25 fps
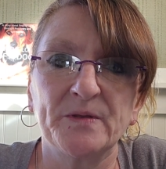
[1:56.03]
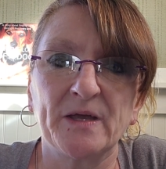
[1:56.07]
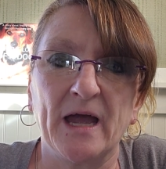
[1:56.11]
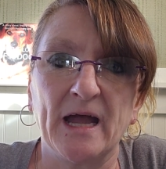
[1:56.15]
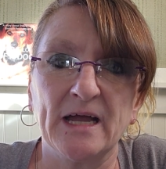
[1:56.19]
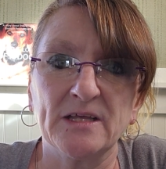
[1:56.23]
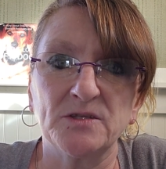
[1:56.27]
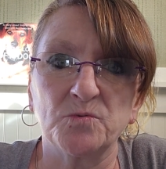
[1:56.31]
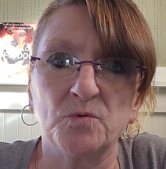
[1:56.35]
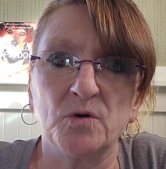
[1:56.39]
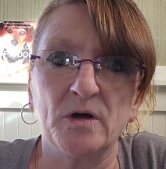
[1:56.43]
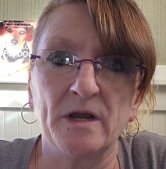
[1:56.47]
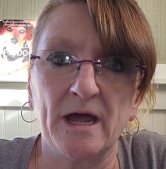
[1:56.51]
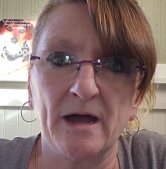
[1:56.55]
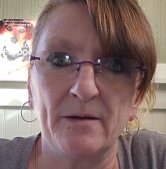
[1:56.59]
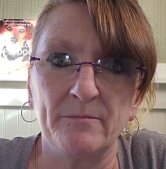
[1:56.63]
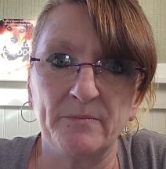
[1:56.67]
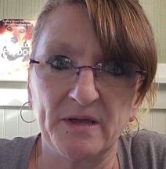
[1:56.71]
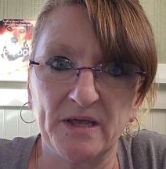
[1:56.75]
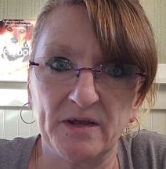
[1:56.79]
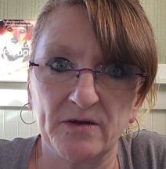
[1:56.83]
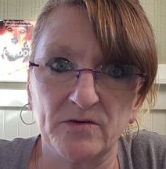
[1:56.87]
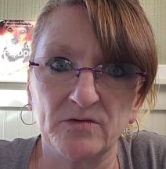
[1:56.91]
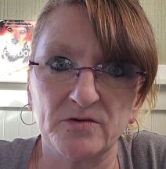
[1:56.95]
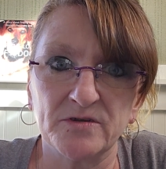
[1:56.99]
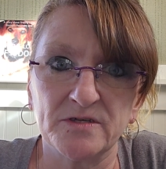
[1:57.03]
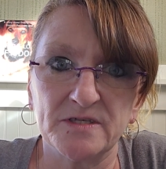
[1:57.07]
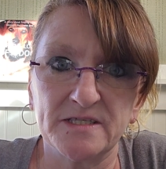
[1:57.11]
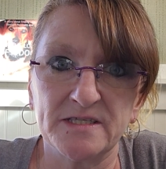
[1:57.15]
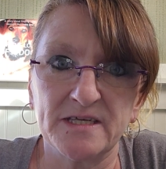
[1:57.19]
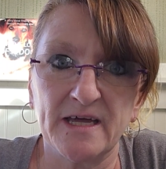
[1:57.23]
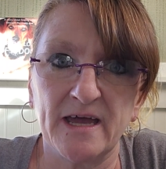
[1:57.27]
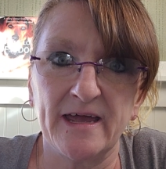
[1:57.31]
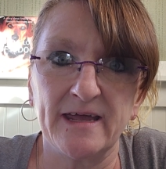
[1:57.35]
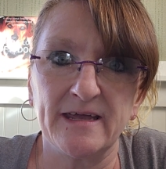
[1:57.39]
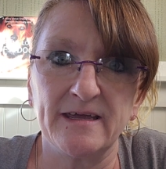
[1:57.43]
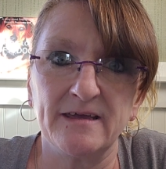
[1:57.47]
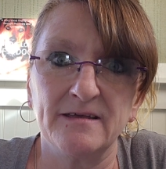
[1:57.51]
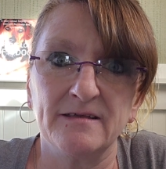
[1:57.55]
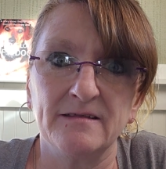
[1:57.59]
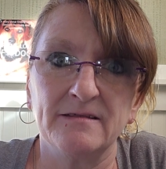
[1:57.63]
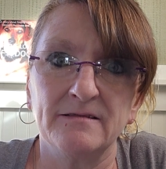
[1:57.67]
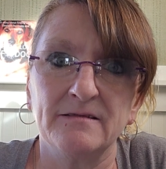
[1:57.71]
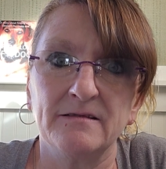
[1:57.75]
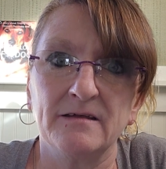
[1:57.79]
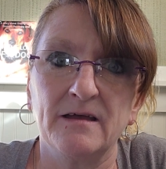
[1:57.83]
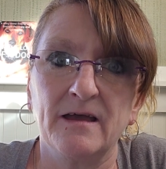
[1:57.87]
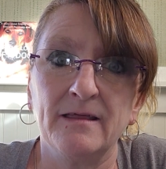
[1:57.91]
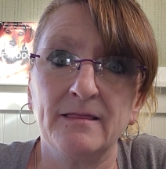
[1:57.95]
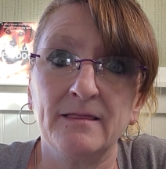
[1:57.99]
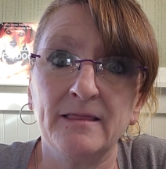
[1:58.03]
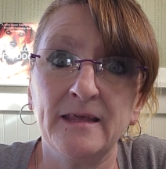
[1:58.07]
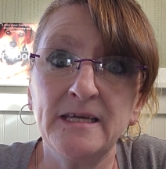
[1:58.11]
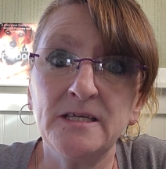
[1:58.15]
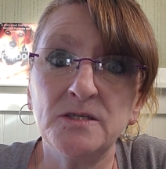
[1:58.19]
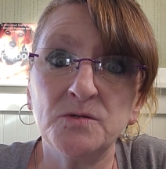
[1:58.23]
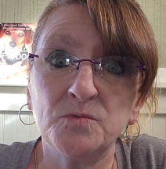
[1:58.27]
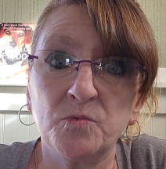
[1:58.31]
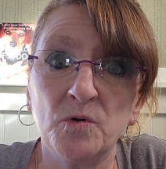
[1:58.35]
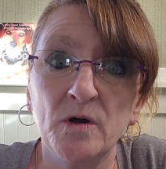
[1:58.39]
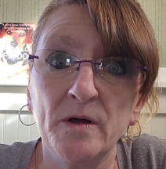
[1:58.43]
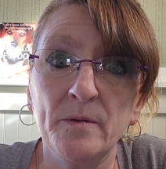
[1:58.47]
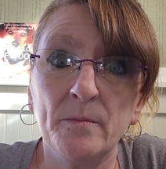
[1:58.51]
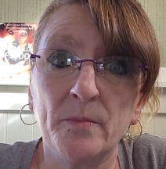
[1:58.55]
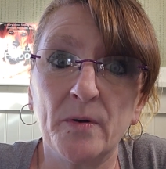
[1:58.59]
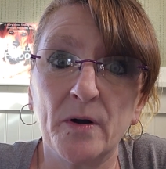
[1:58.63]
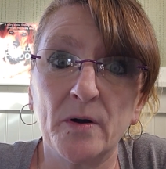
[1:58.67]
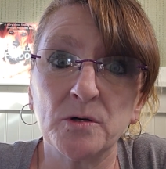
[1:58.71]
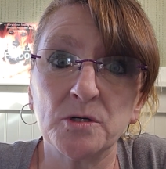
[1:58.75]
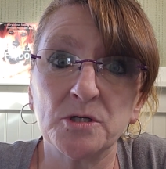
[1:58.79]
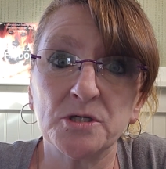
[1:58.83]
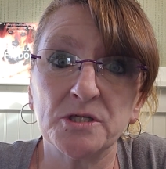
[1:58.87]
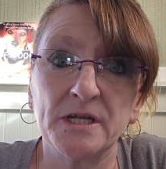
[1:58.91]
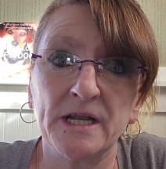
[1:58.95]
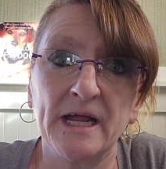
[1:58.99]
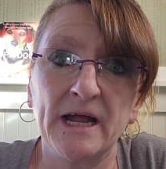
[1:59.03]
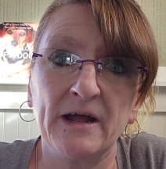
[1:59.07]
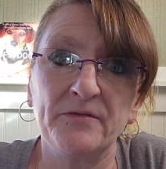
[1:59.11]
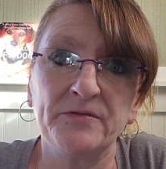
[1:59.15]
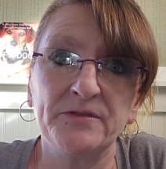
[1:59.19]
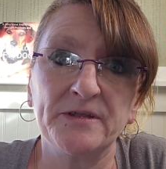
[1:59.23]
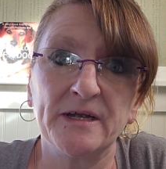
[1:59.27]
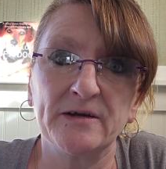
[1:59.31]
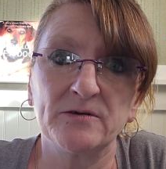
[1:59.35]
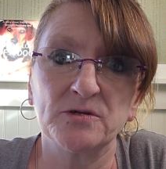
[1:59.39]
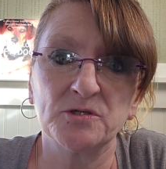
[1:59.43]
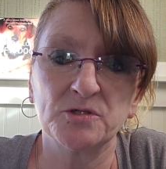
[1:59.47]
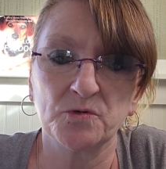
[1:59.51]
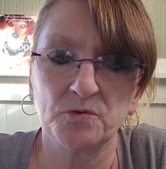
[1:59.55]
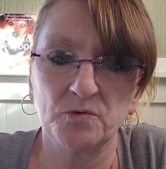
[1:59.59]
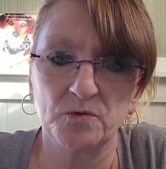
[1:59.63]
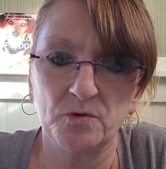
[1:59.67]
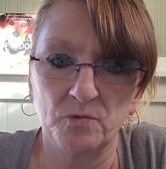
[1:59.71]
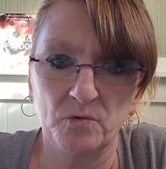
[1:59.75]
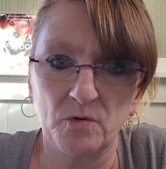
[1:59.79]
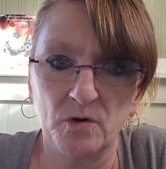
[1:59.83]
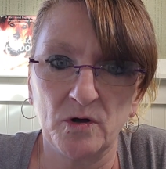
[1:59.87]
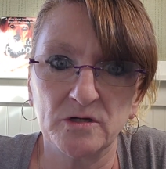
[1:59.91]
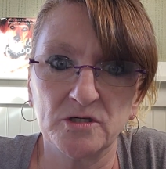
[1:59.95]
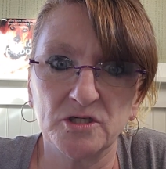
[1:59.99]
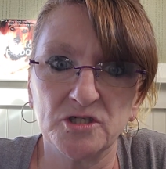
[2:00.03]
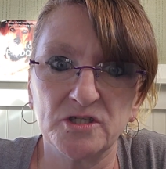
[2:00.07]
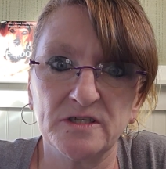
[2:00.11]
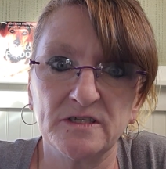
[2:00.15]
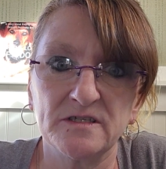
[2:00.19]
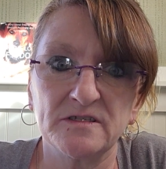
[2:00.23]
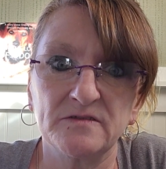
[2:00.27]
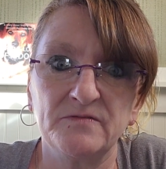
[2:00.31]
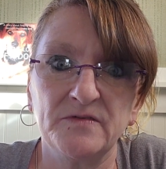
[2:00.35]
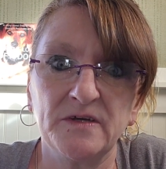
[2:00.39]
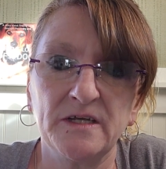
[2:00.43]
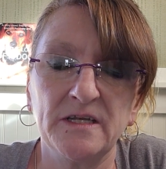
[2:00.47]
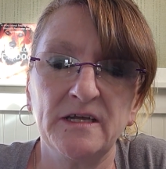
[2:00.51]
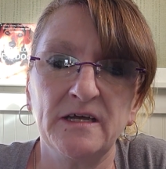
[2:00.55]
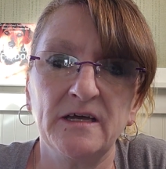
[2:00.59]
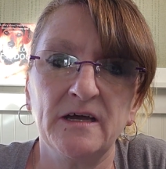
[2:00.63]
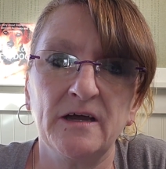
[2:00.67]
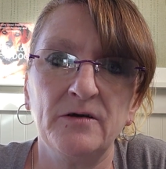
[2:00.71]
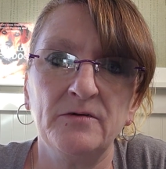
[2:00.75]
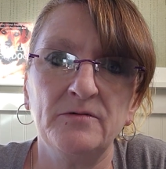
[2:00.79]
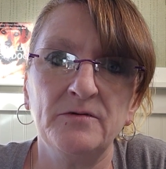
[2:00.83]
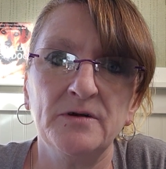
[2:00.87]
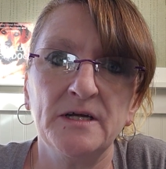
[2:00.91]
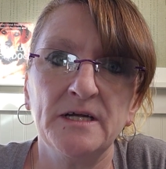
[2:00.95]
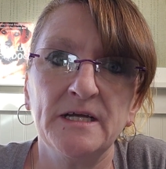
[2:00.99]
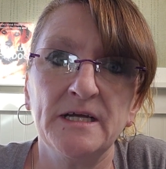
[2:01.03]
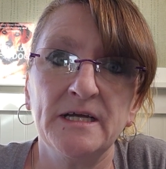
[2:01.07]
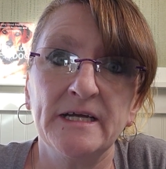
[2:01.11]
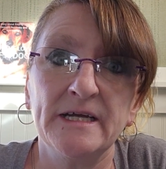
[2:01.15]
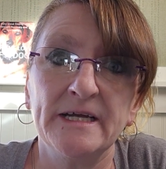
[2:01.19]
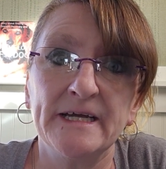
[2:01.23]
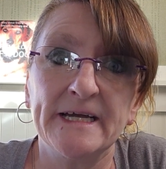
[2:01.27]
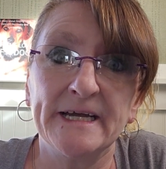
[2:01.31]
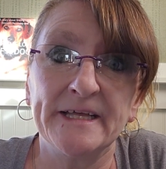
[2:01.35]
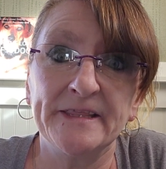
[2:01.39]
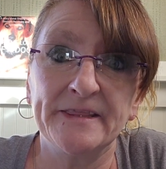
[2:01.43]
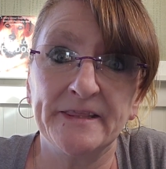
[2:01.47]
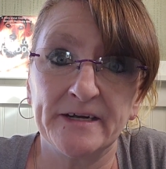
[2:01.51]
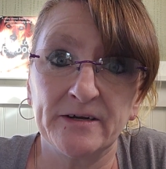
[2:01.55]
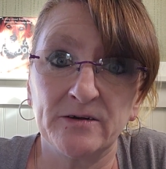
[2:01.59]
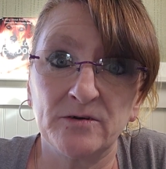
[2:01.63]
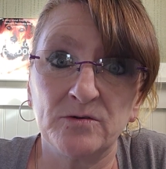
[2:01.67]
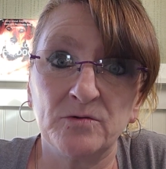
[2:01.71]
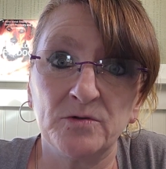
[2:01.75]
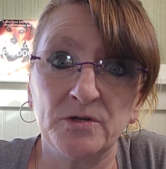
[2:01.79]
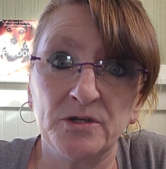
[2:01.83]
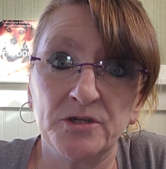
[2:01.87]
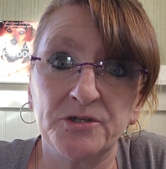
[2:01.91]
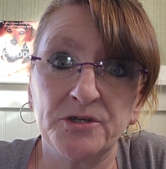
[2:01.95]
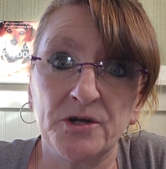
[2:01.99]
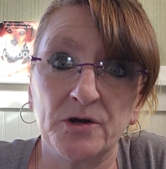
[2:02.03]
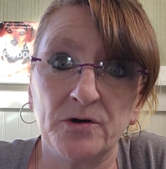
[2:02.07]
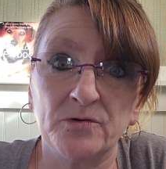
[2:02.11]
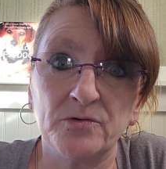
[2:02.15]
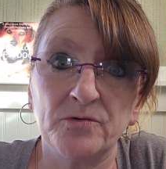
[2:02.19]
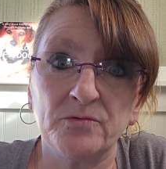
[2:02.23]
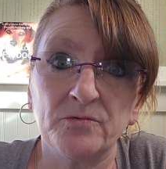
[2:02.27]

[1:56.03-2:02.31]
That's what I'm here to say. At least one person out there is going to watch this video and they're going to turn